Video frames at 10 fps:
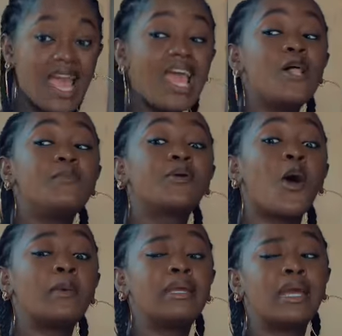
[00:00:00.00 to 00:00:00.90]
Yes. He'll be
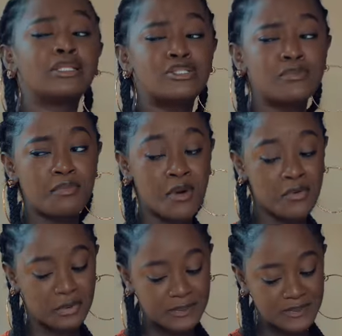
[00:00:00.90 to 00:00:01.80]
coming here
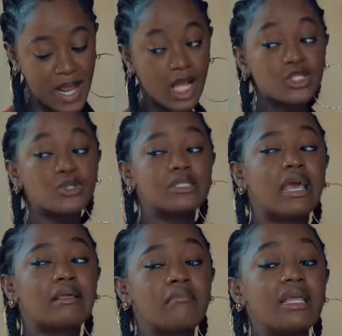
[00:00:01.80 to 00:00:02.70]
tomorrow to
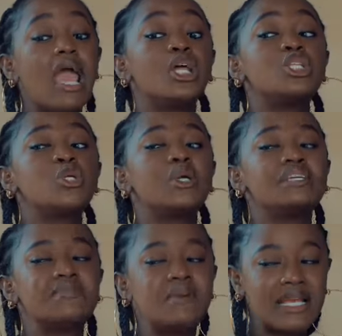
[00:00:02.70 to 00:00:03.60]
take me to
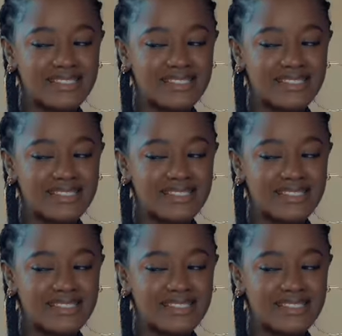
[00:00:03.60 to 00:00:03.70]
his